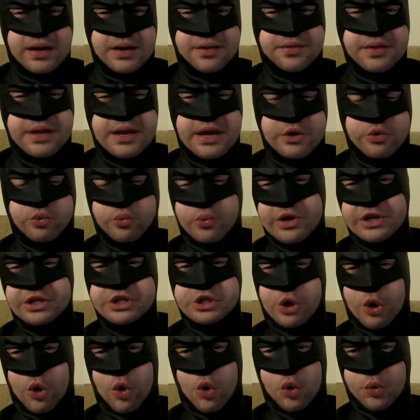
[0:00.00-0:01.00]
the
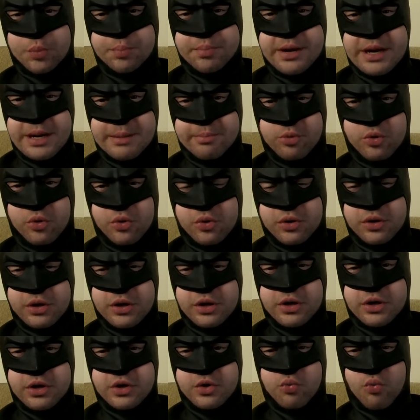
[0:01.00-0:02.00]
rich old people
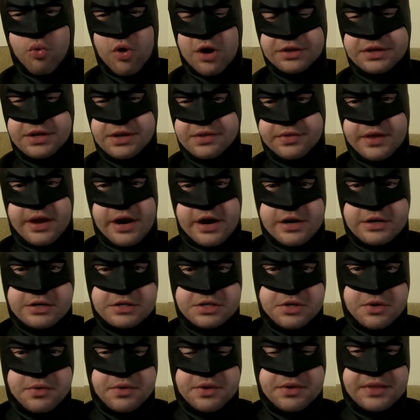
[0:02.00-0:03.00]
want it there
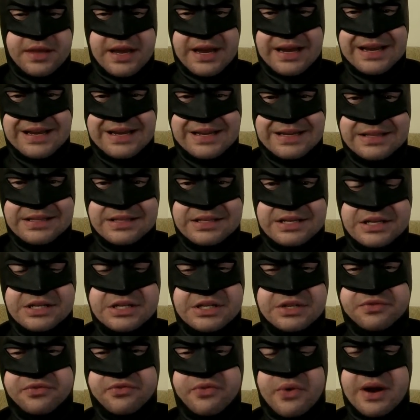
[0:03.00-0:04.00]
so that they can
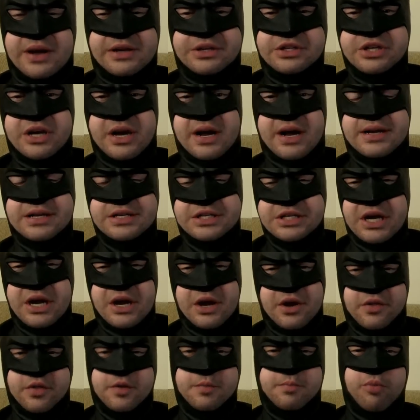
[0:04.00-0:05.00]
disenfranchise
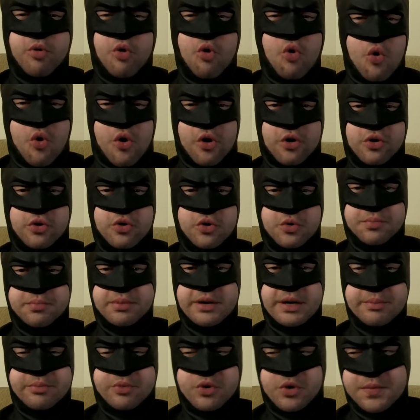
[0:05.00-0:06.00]
the poor old
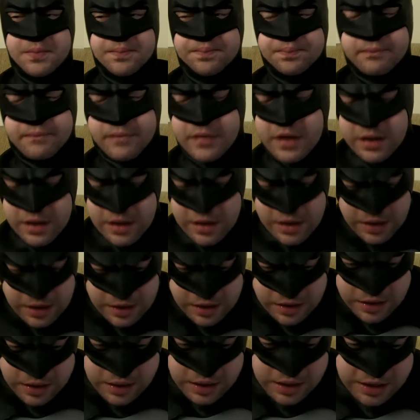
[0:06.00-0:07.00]
people.
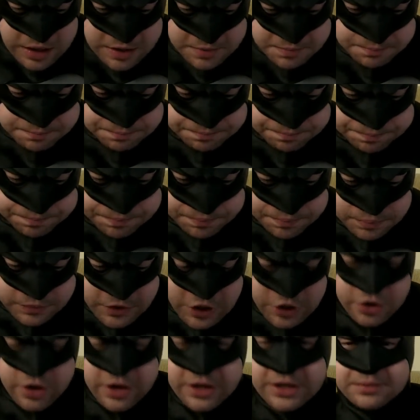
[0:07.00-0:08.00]
Um,
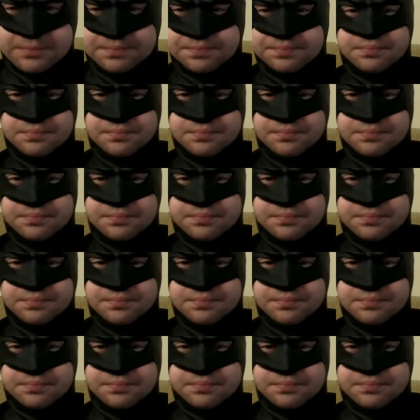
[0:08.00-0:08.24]
look.